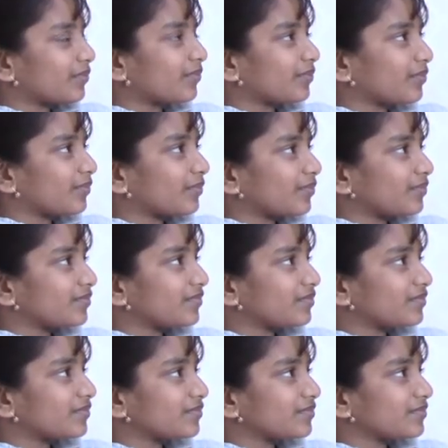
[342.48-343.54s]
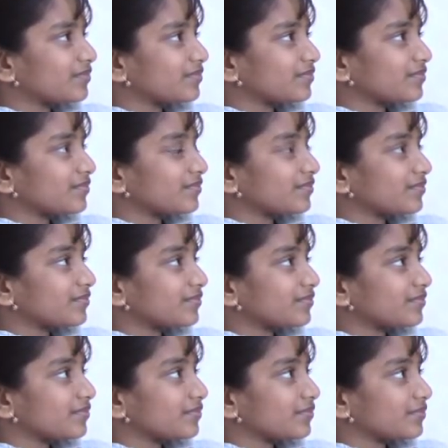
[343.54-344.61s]

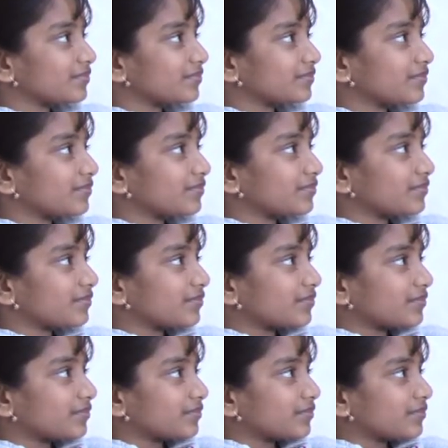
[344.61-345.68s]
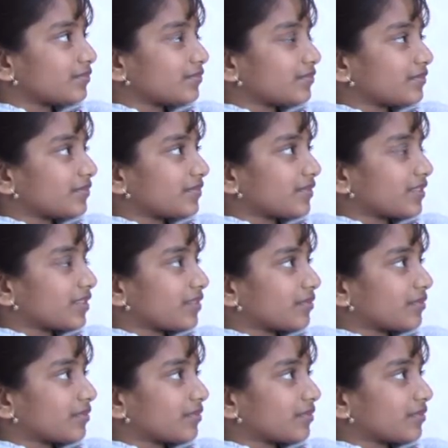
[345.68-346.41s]
The person shown says nothing.